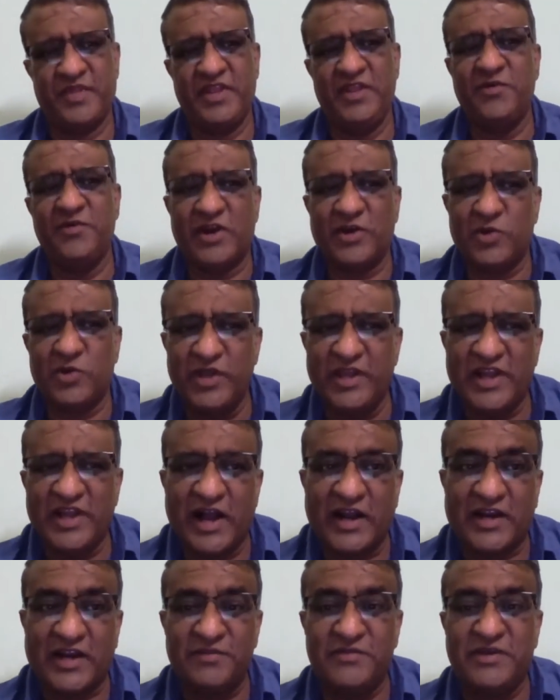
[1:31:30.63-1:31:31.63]
You are doing
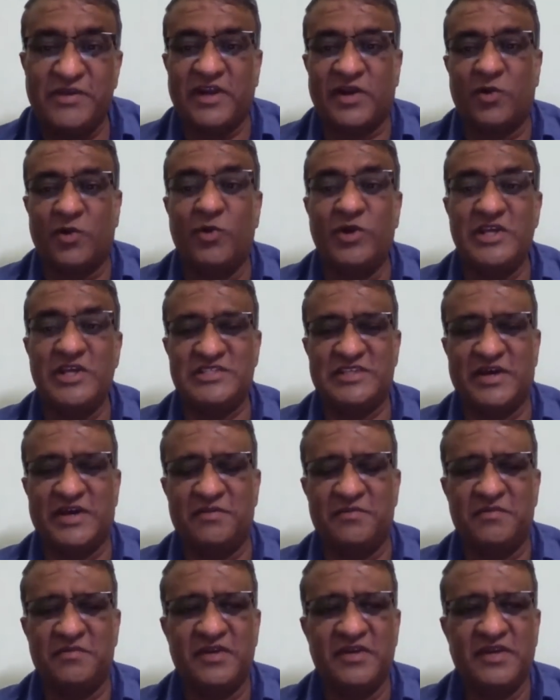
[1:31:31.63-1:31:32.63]
academic
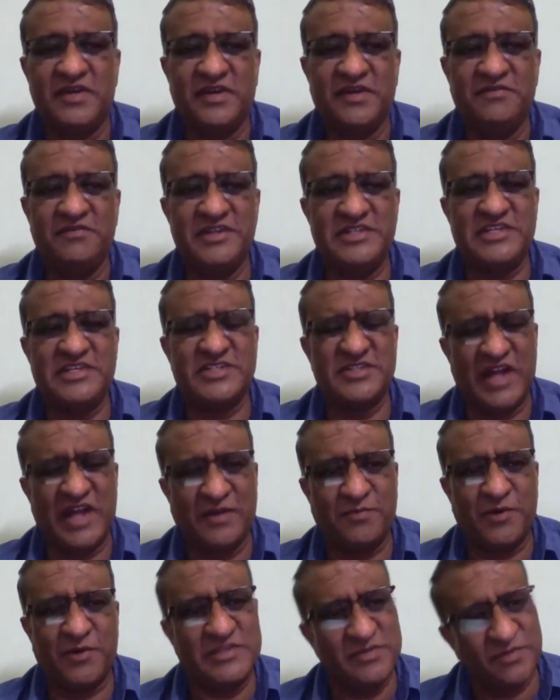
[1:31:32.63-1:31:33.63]
rowdyism, which is
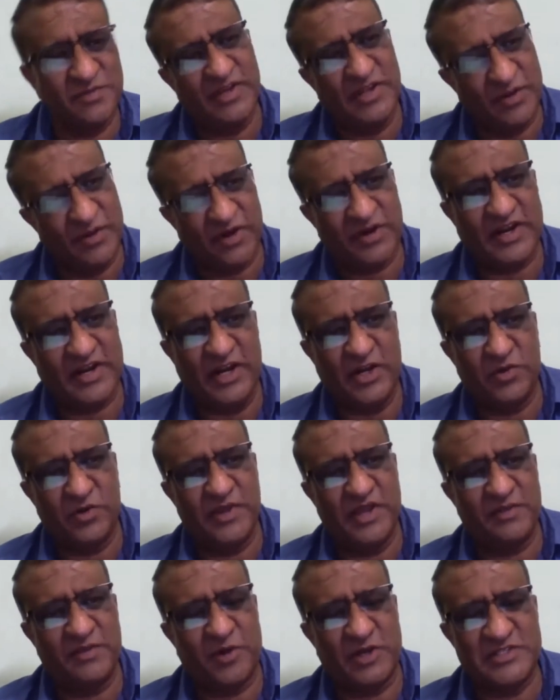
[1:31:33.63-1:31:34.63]
not possible. You are trying to
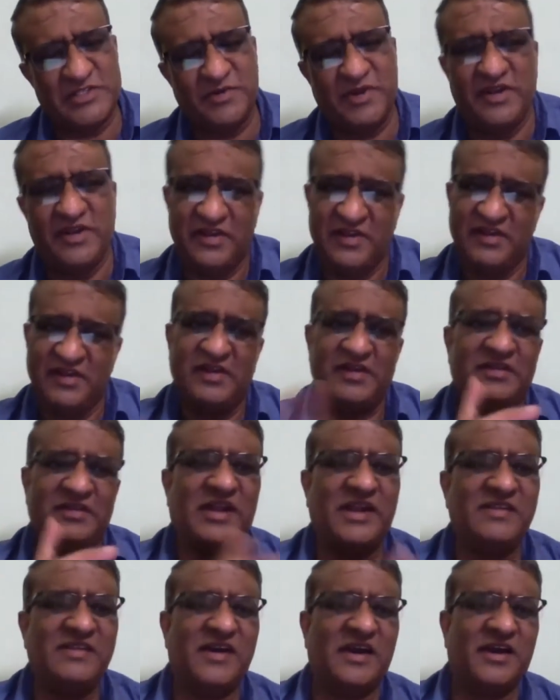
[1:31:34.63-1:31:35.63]
make possible.
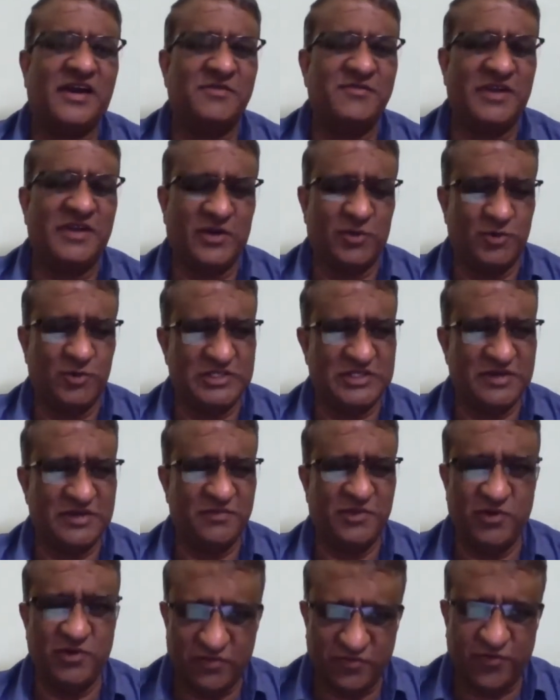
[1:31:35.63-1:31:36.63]
That is academic
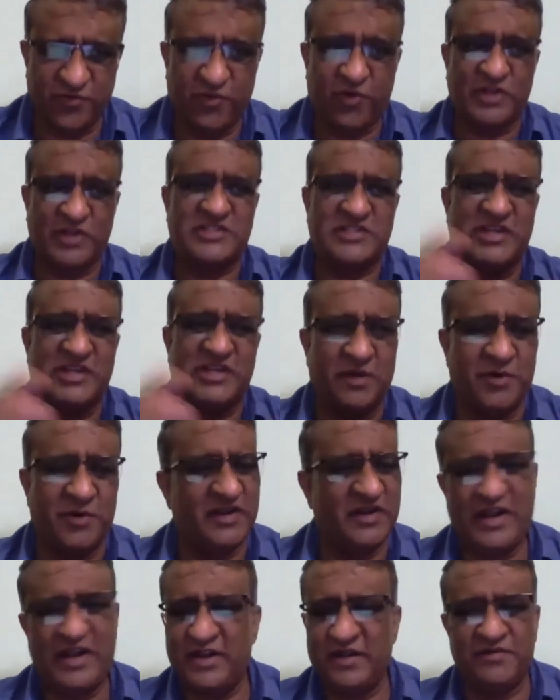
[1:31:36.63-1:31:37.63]
rowdyism. You are
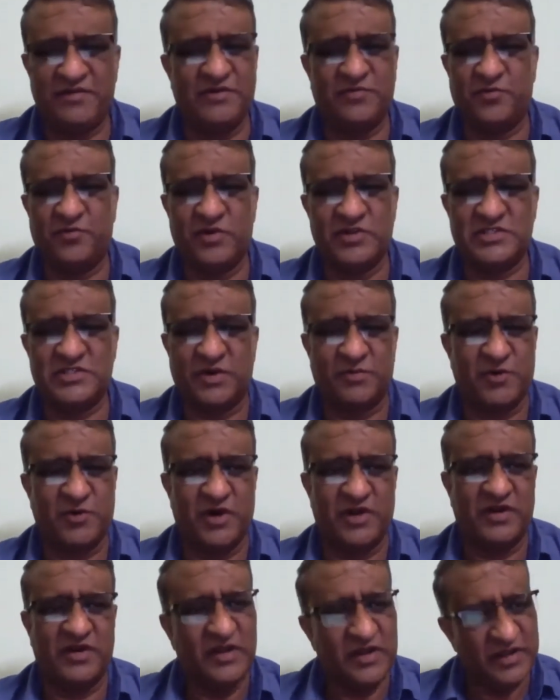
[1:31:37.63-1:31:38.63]
upon and never force
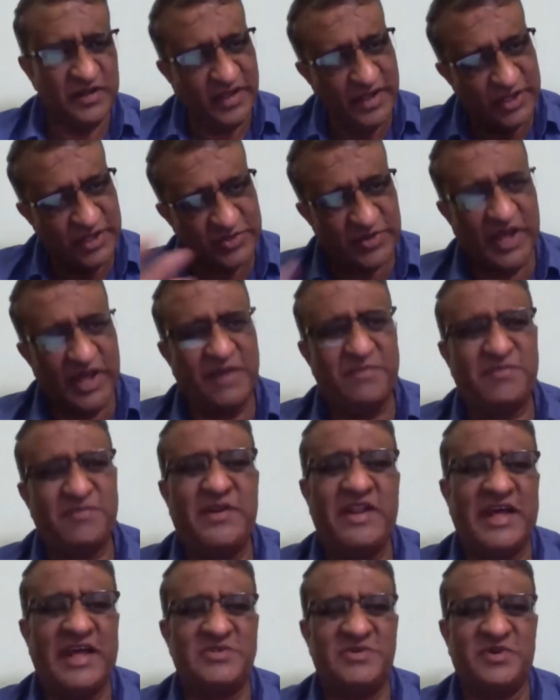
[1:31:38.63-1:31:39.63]
upon. It should
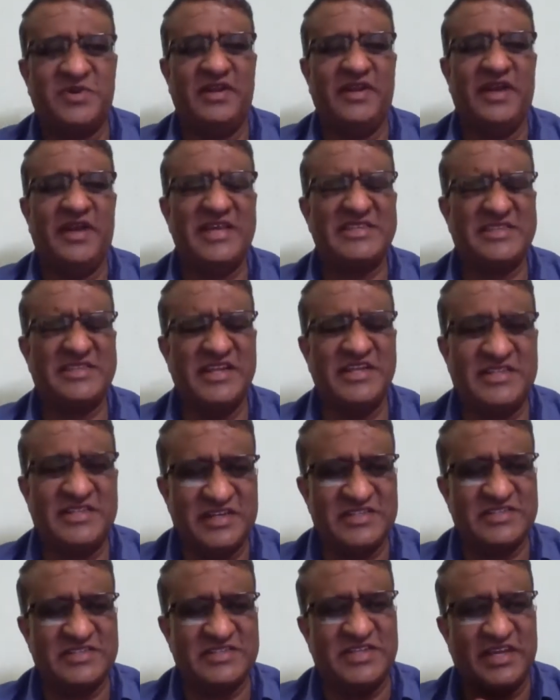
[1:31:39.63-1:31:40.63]
happen naturally. As
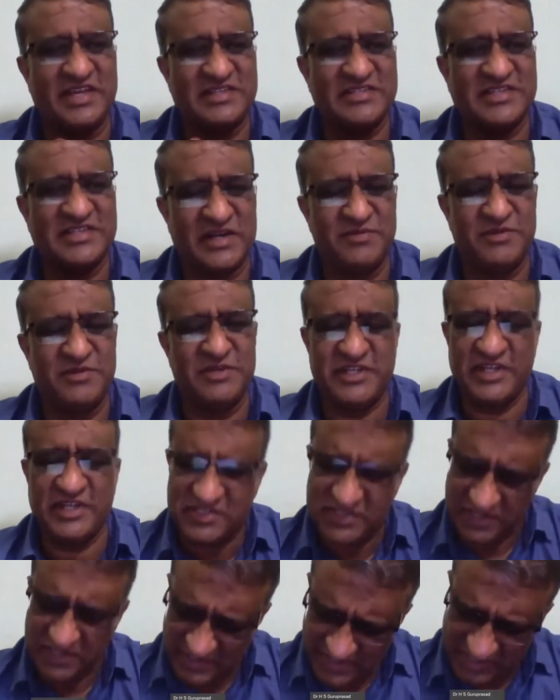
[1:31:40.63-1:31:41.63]
teachers,
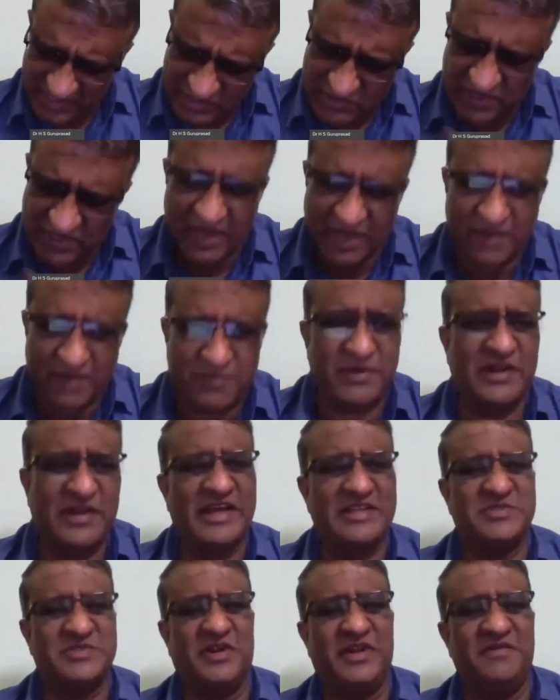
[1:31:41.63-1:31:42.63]
academicians, it should happen
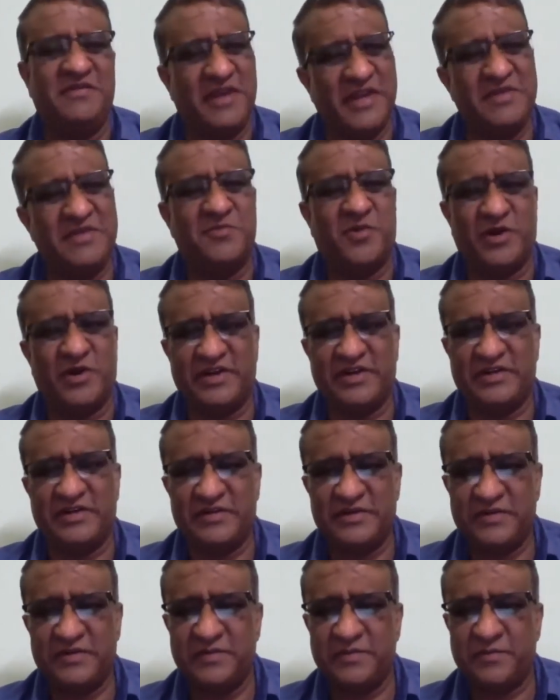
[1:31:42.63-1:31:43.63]
naturally. Very
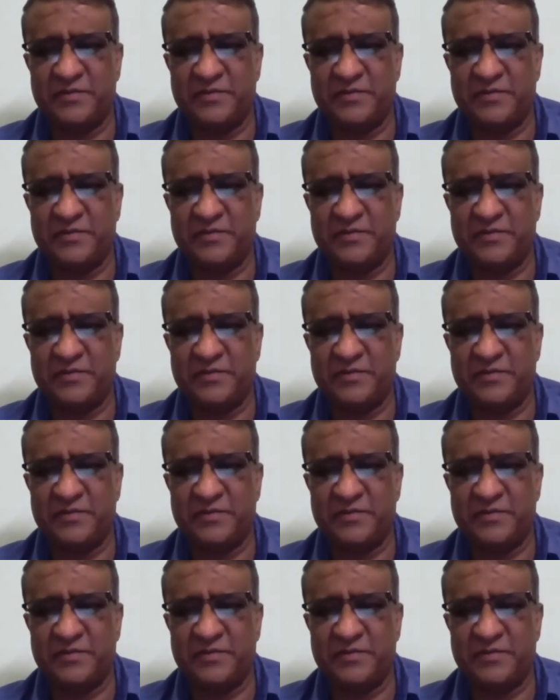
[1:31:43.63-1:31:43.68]
important.